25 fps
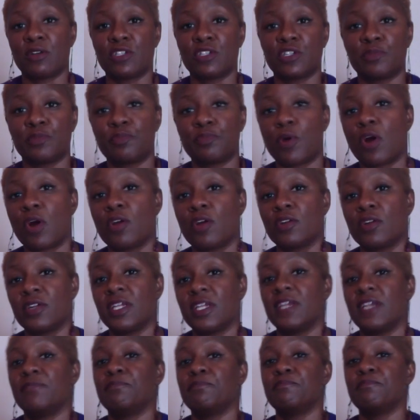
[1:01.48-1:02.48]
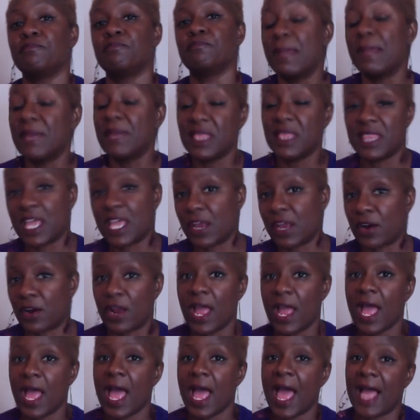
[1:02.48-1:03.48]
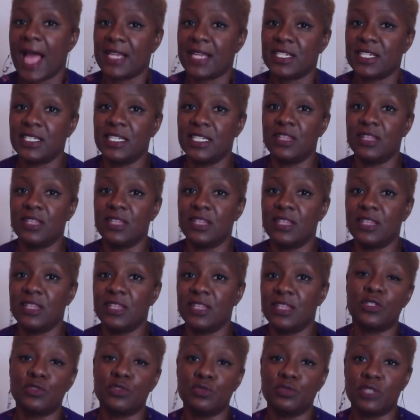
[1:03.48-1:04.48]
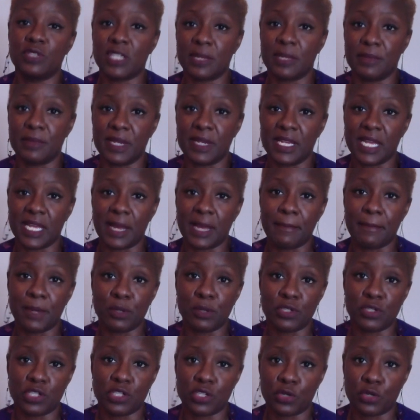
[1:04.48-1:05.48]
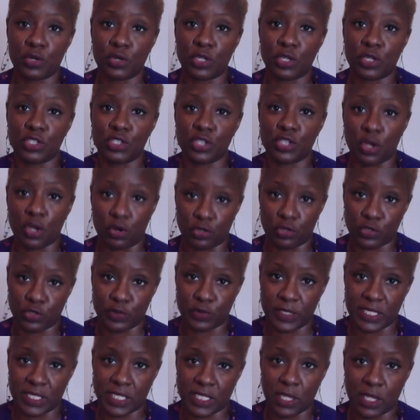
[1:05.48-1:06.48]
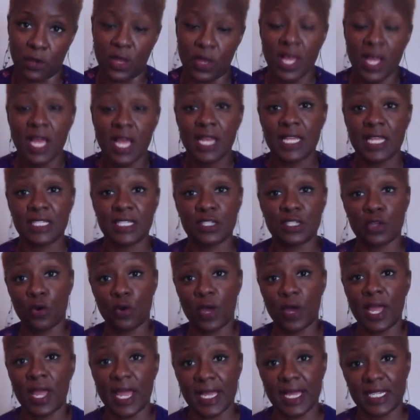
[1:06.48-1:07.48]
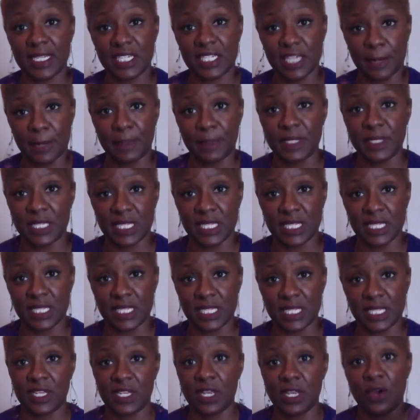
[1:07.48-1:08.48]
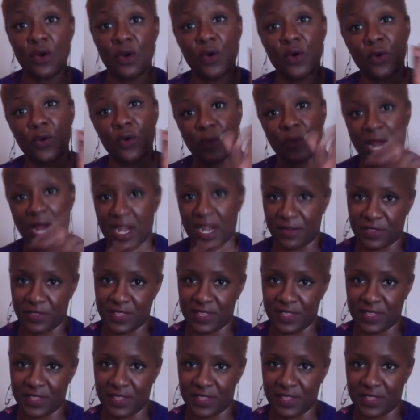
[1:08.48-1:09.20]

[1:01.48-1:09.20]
your partner, it may be they're actually the ones who's committing emotional adultery. So let's go ahead and jump into this video right after